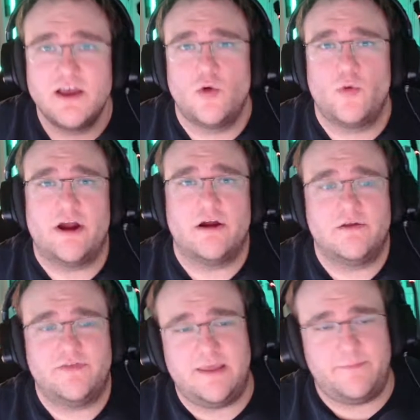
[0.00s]
where
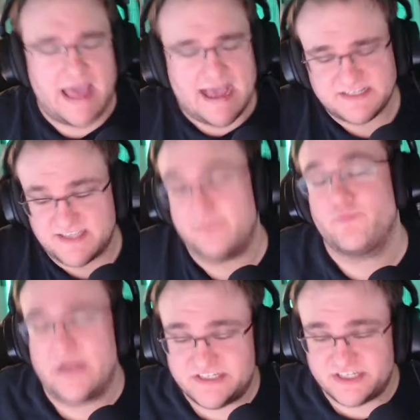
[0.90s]
the past and
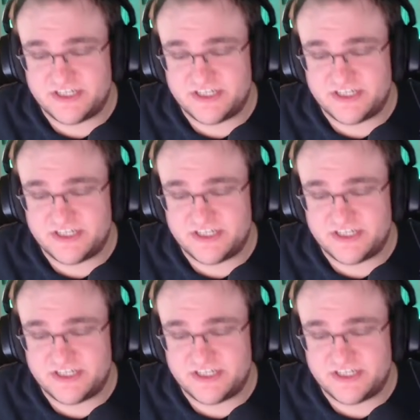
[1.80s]
present